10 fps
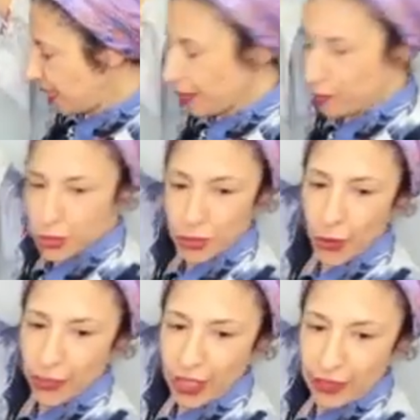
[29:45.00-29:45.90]
And I'm
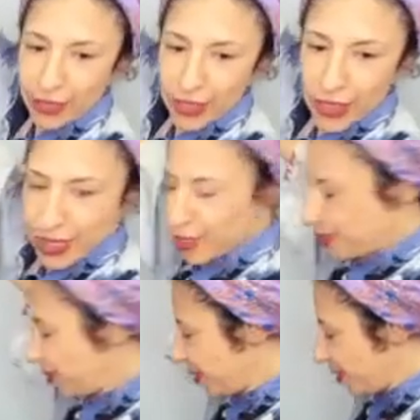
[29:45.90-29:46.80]
so in love with
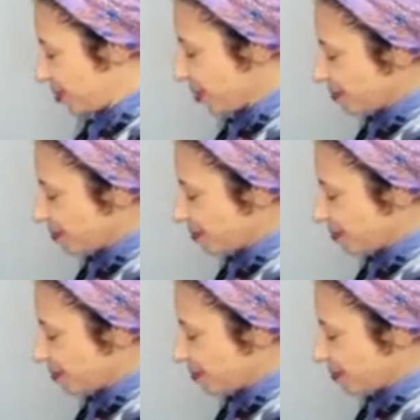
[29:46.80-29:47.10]
this